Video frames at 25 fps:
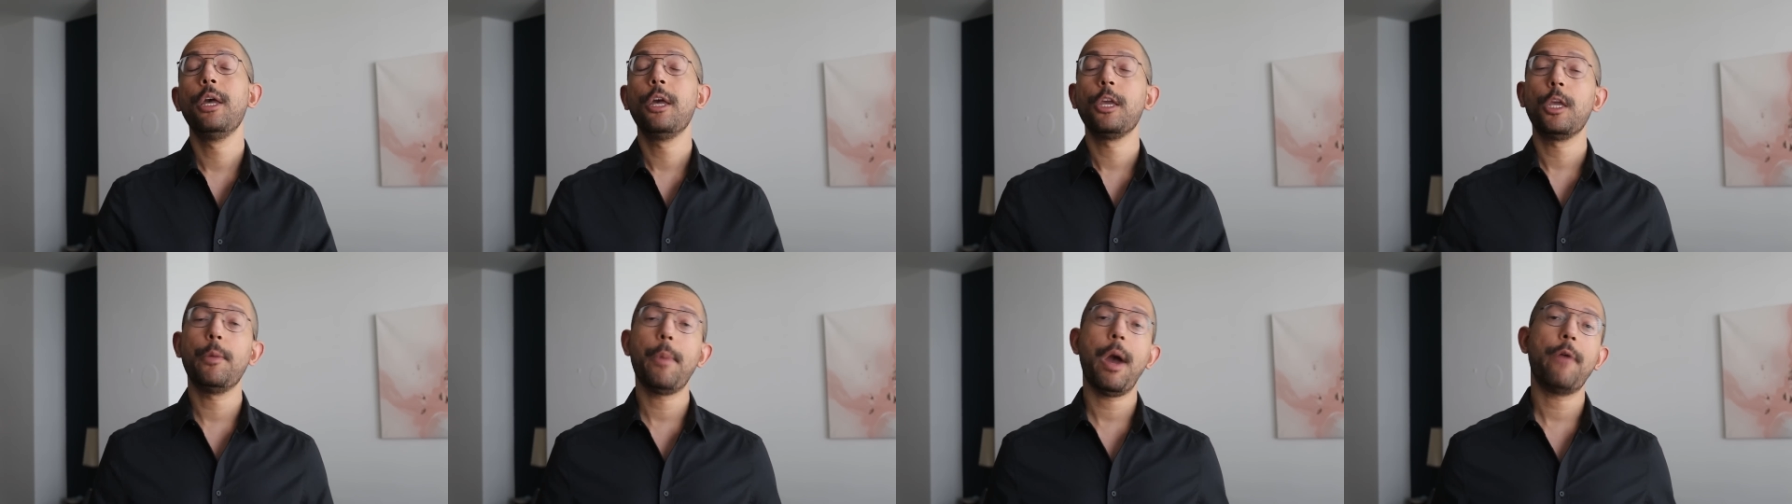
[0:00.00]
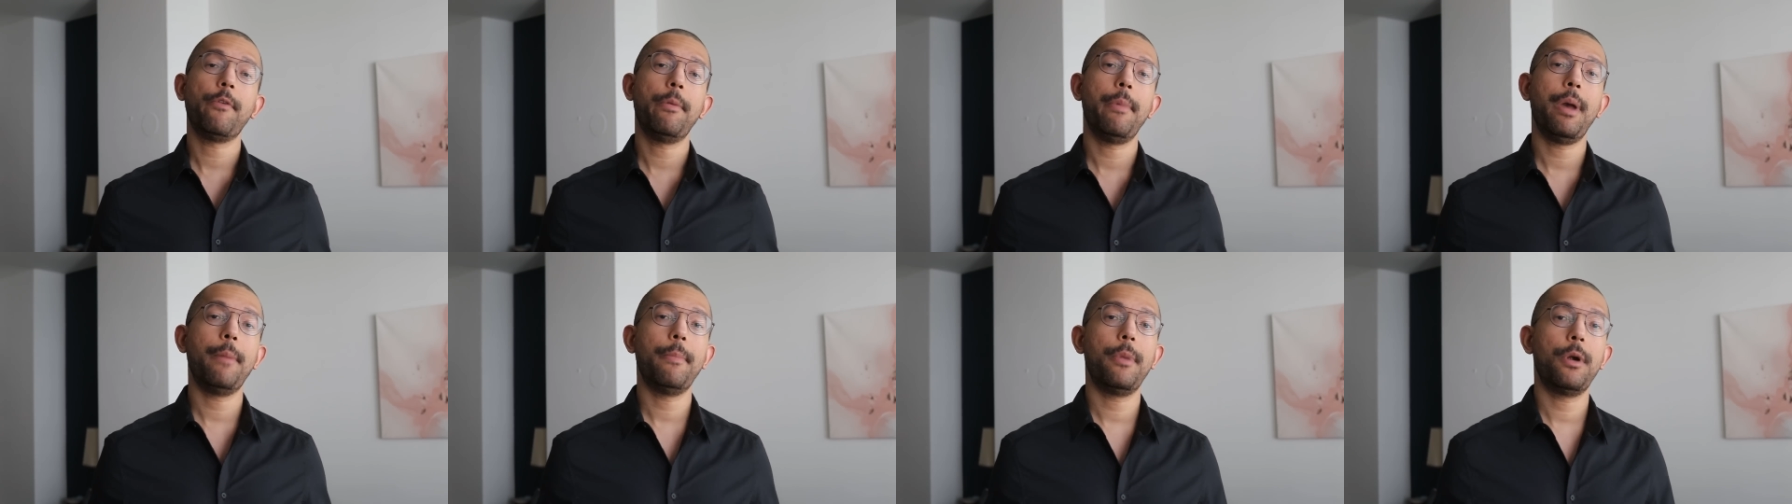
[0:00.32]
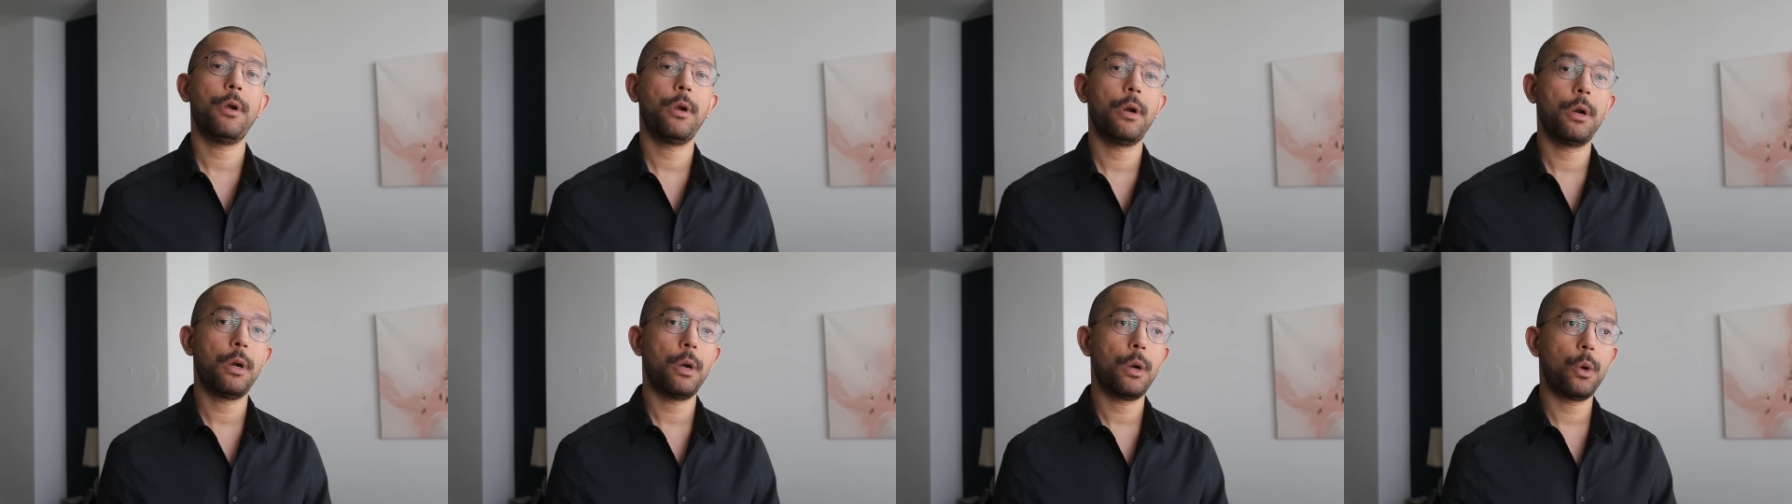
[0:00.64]
you might
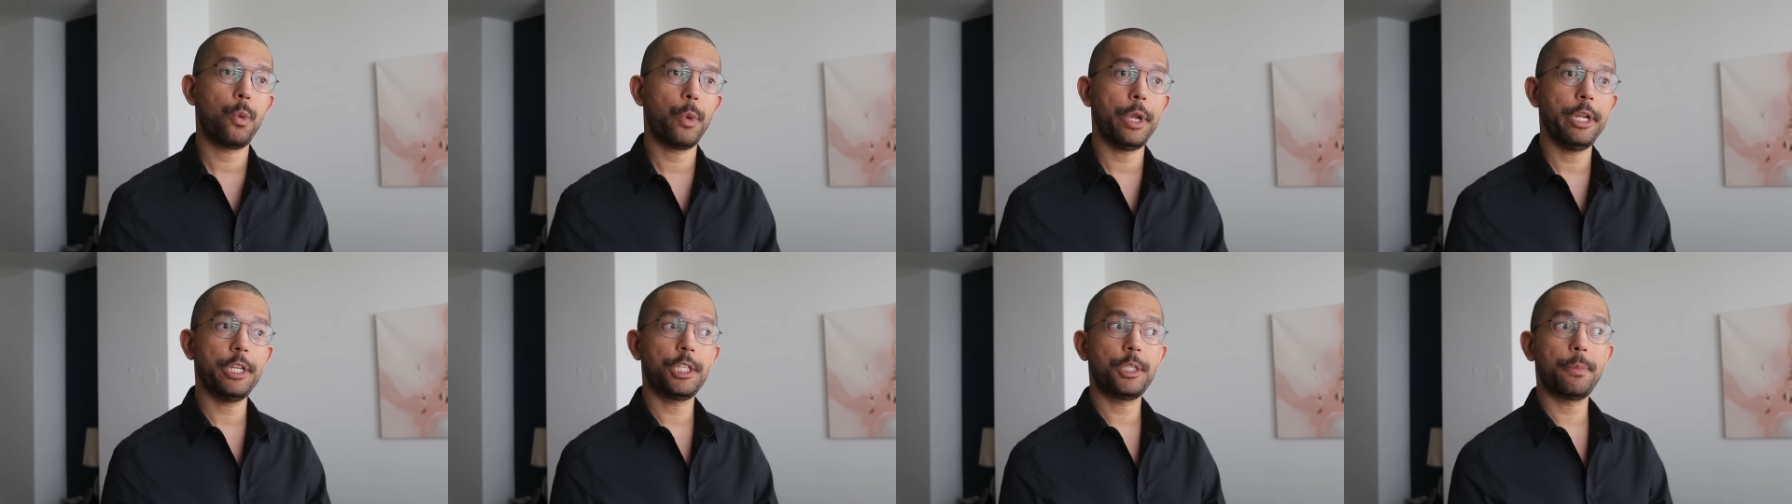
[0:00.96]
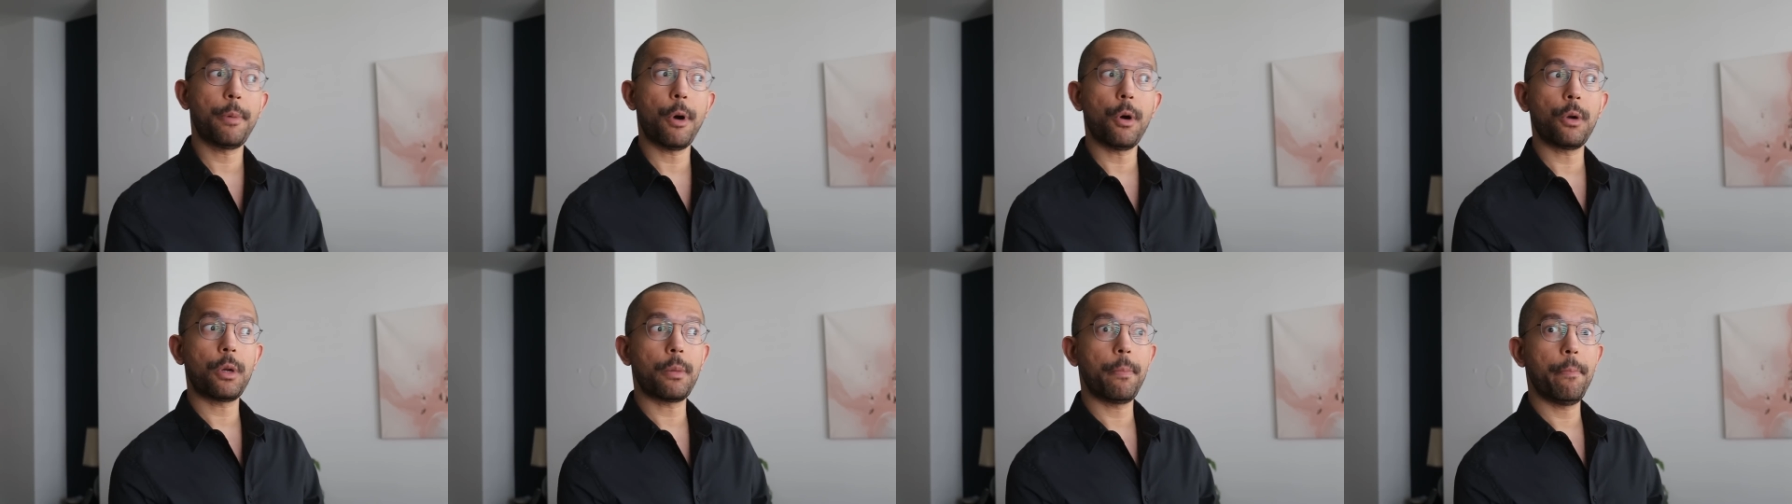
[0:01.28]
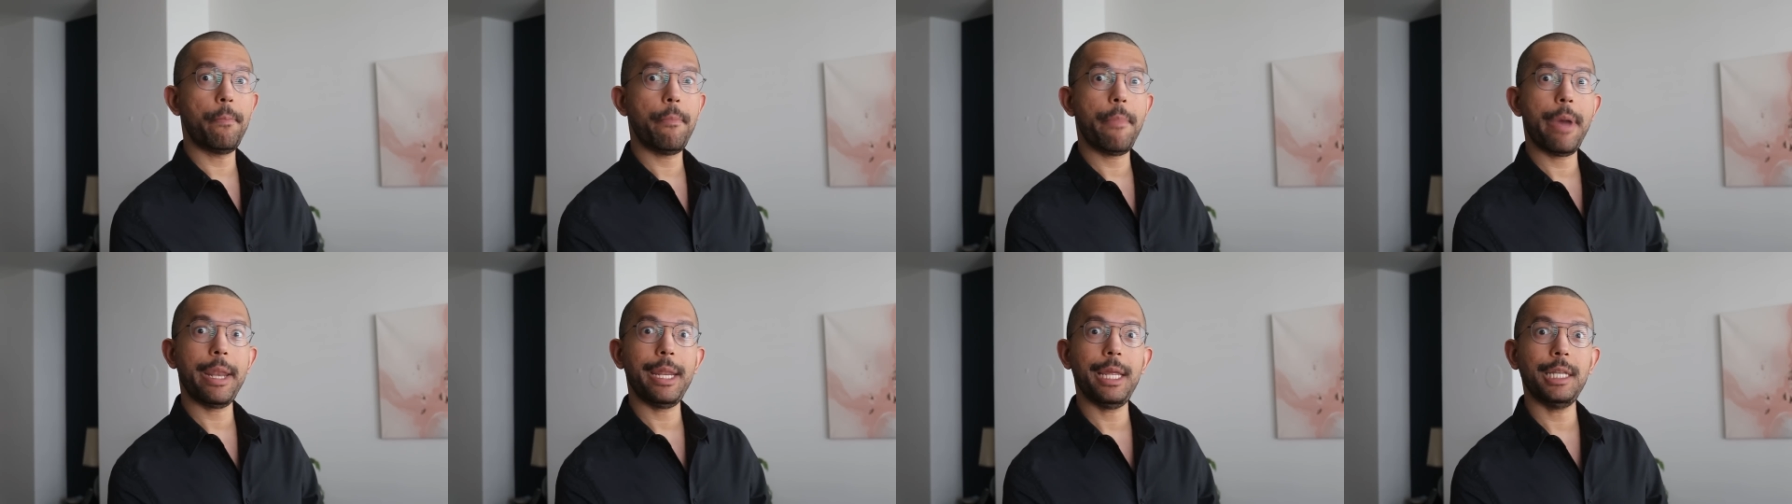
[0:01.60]
remember we spoke
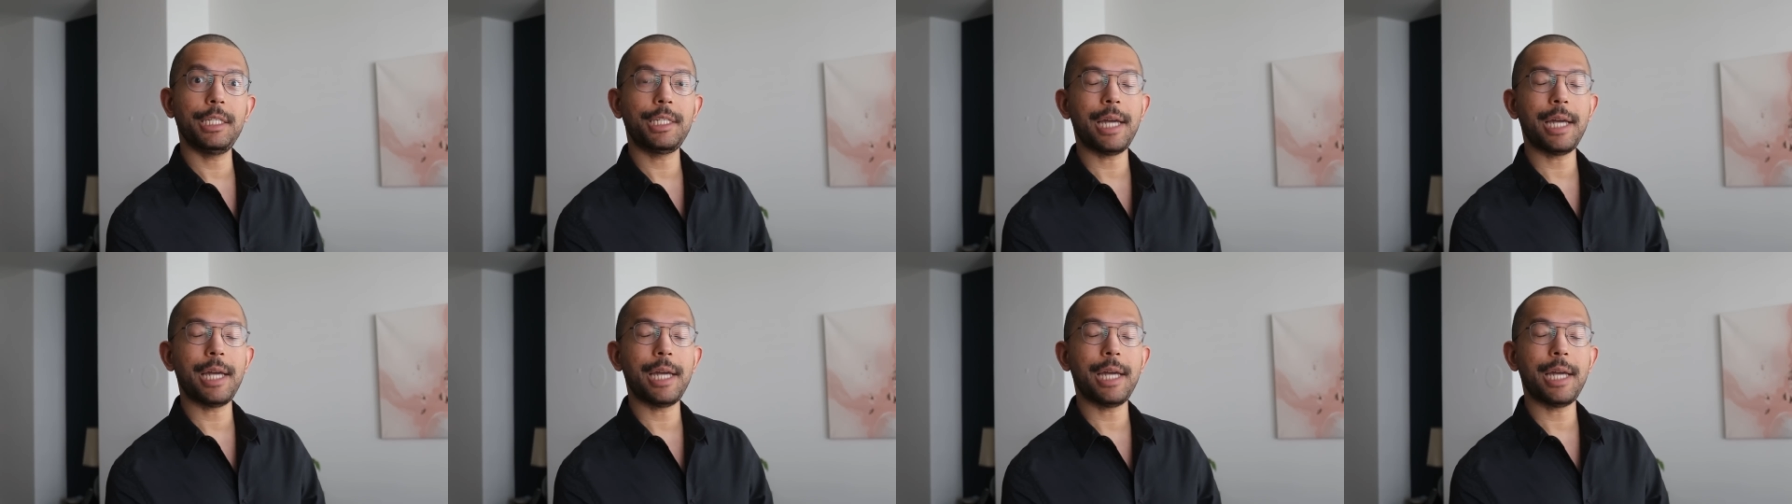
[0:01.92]
many